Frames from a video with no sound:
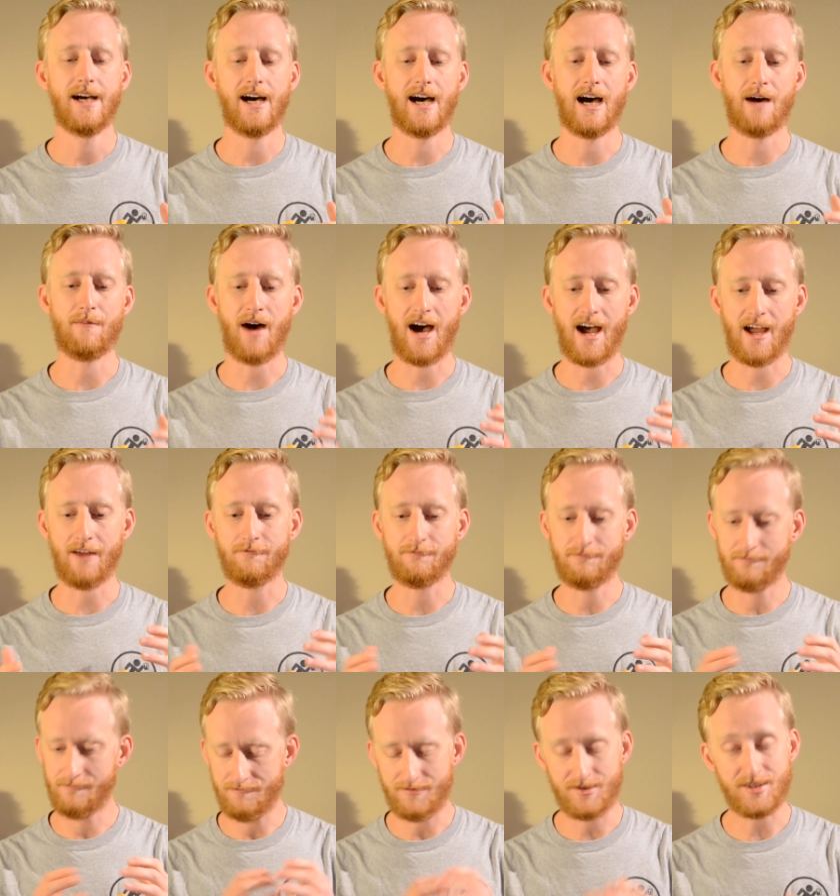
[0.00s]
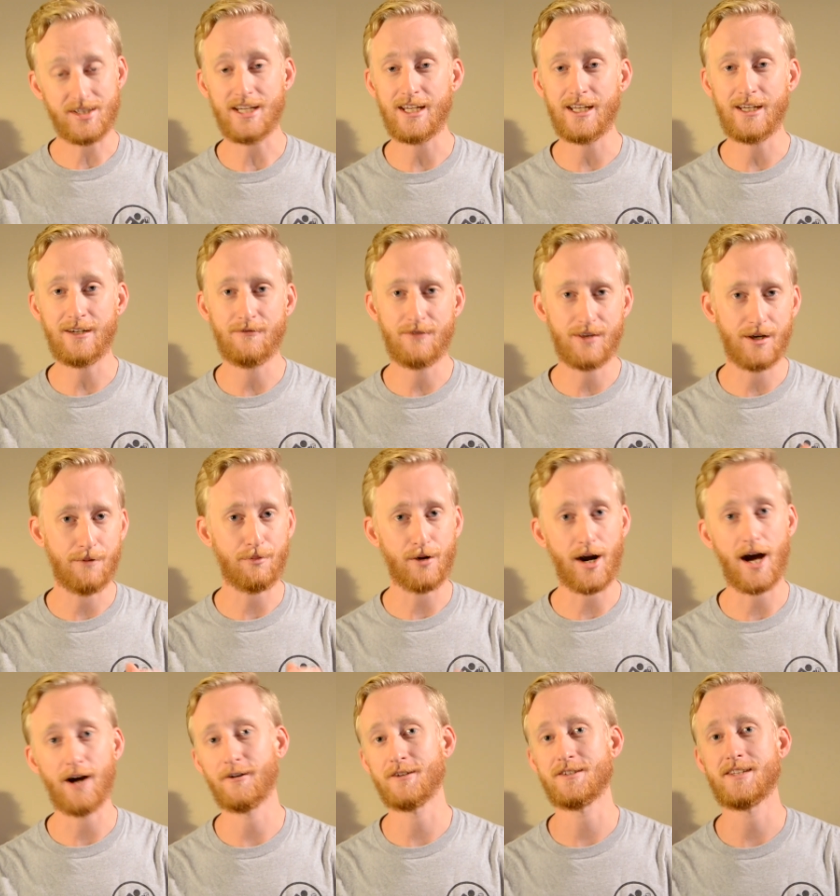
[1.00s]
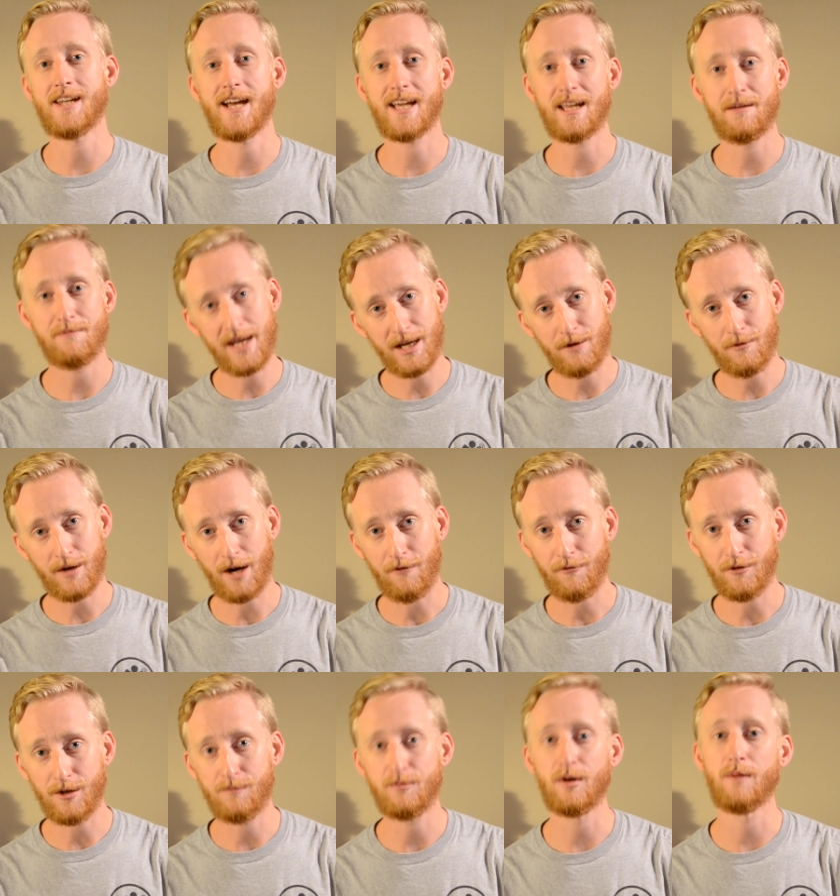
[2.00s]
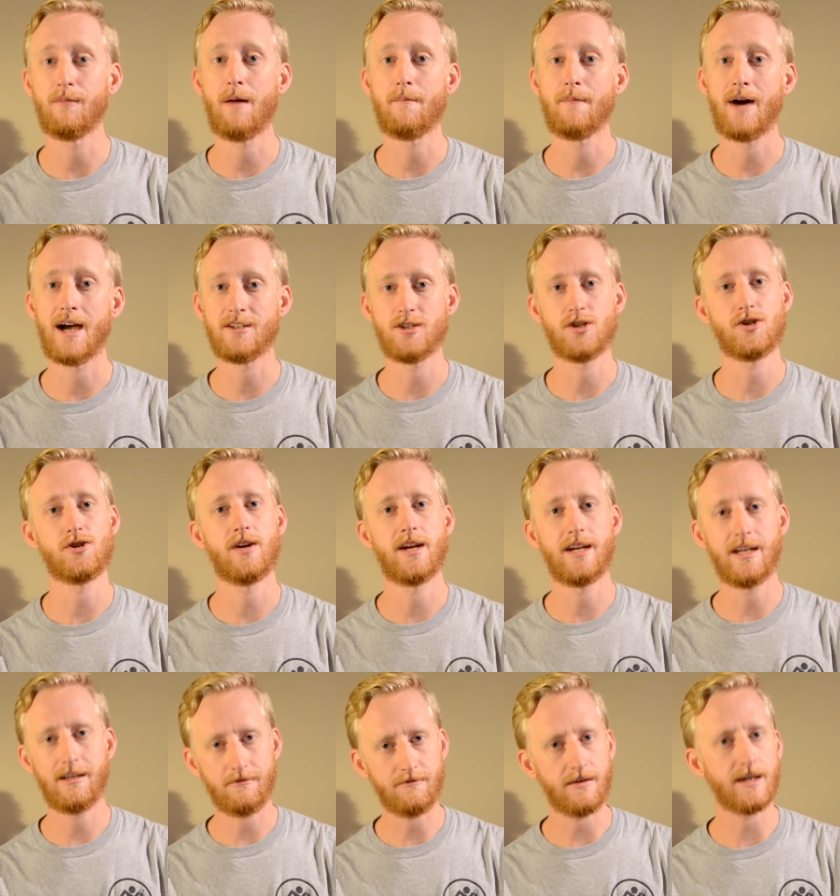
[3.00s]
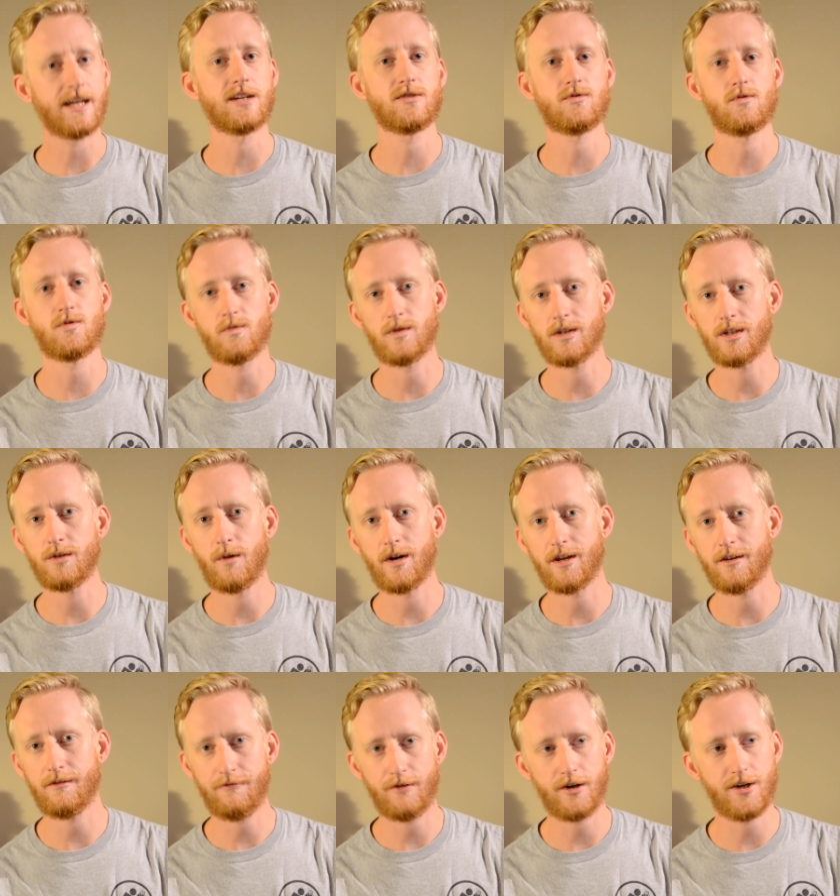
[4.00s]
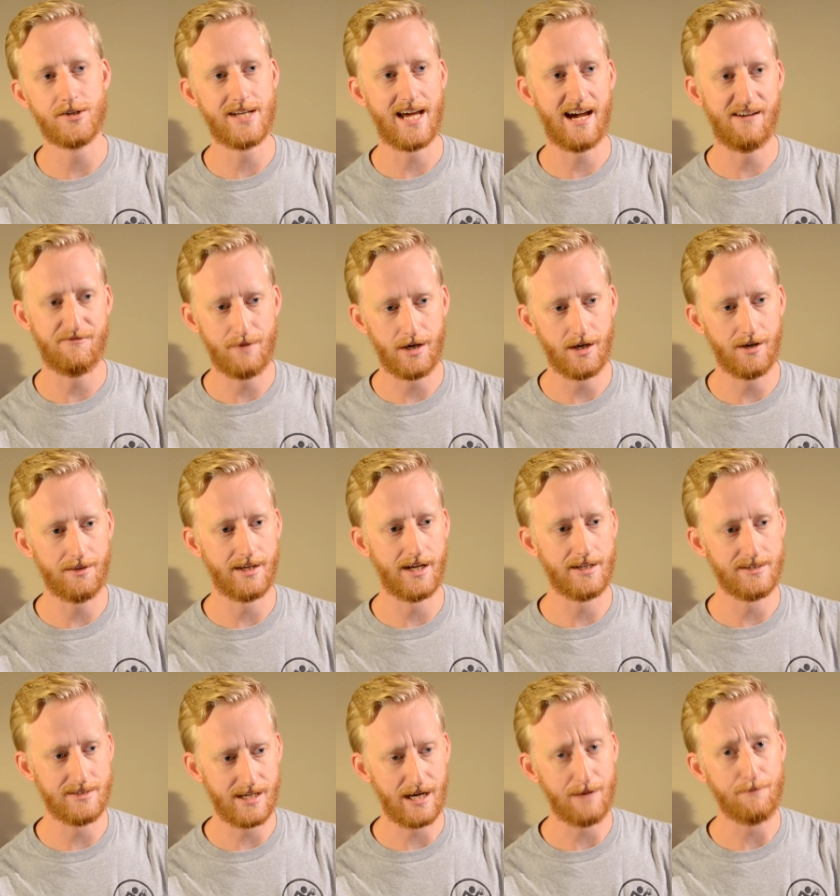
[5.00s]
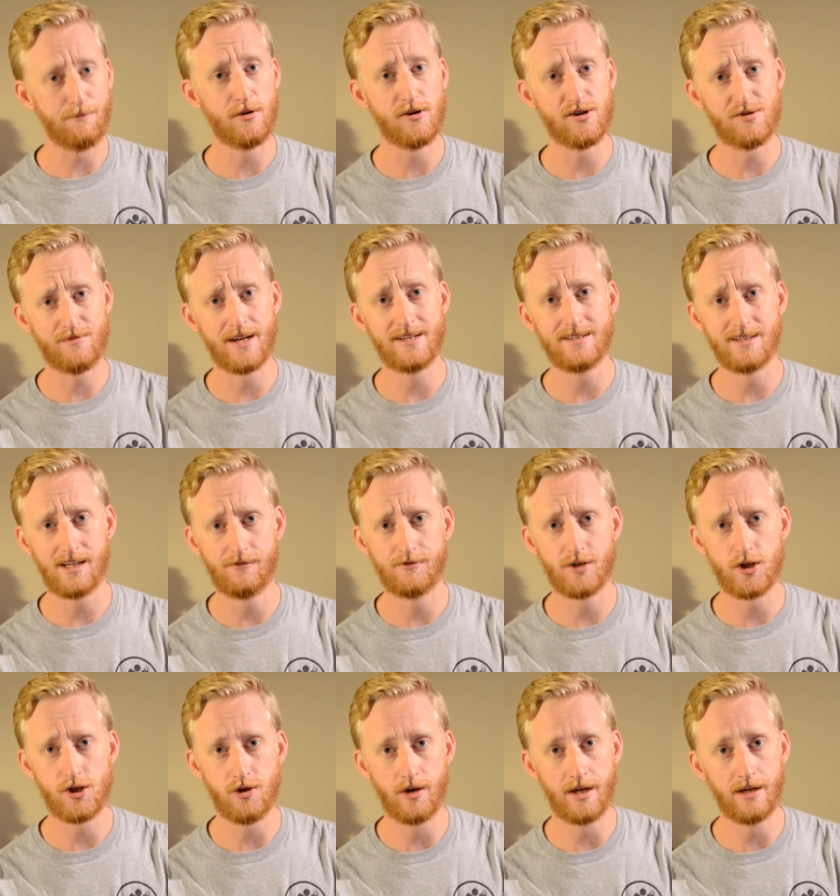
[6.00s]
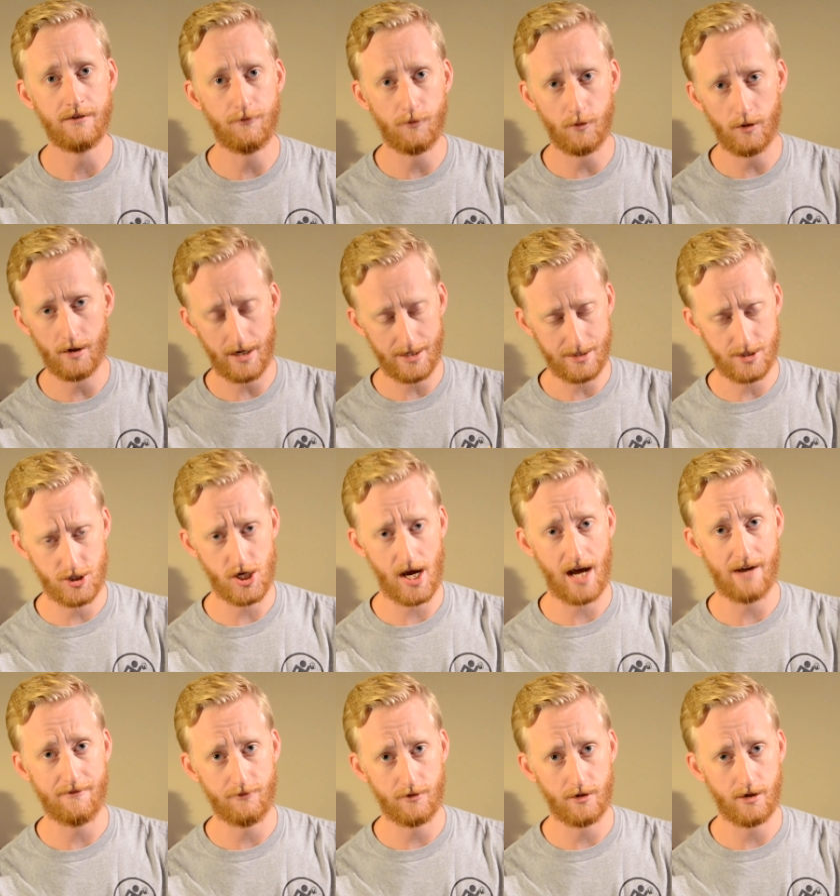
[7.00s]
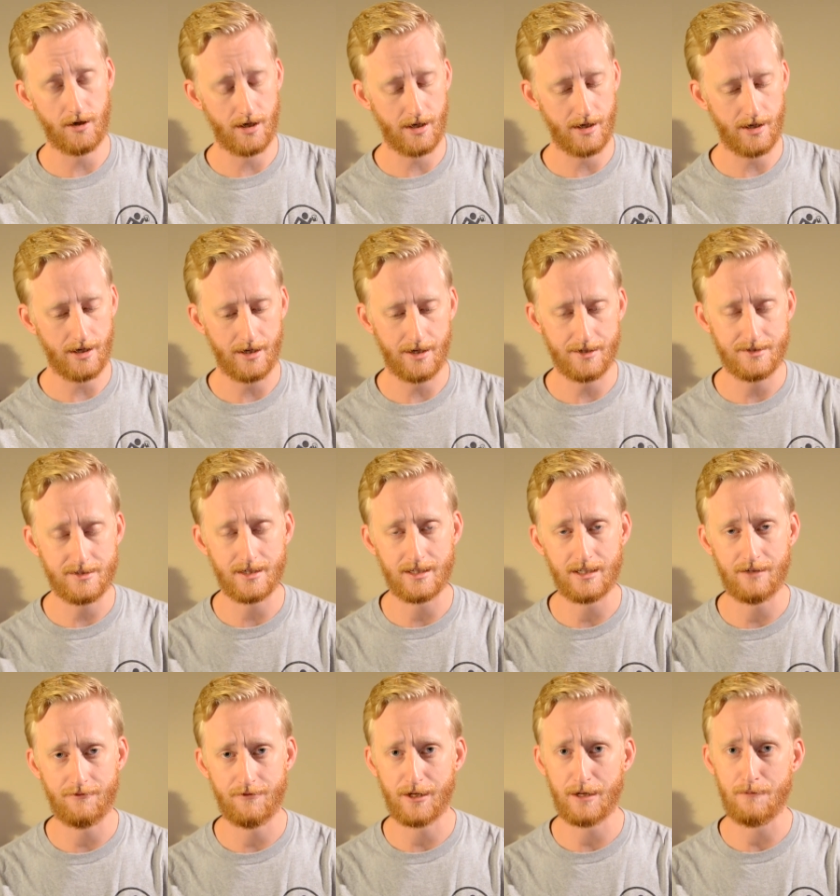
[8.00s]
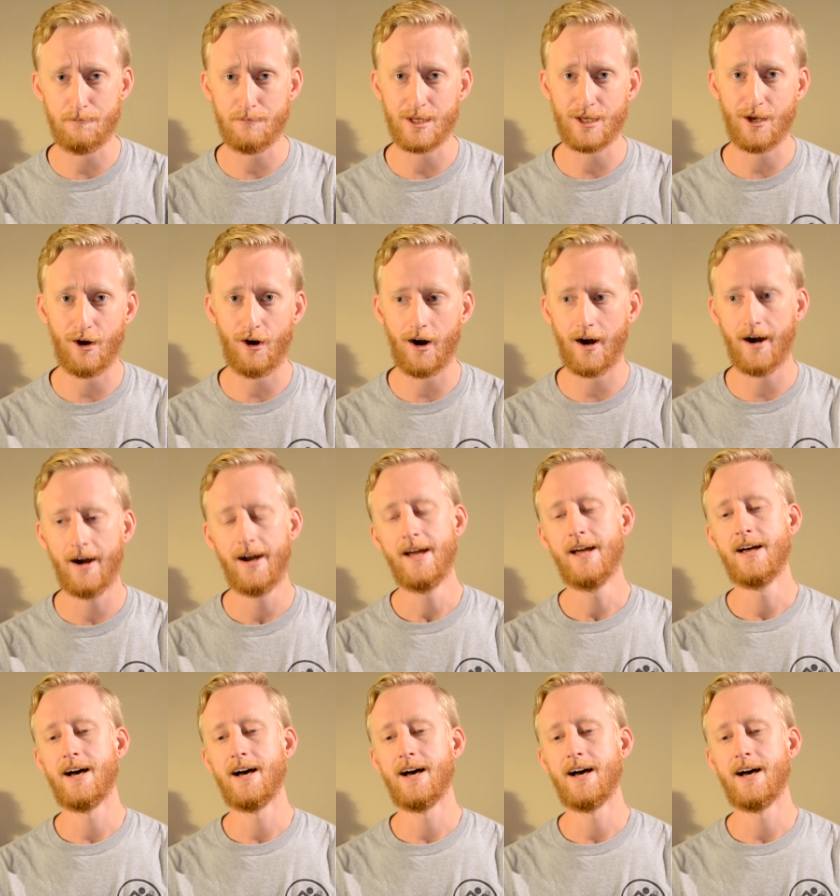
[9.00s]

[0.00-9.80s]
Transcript: Um, I've seeing the progress that I can make when I really put my mind to training. Vegas was really one of the first half marathons that I pushed myself to train for and shot for a, a significant PR.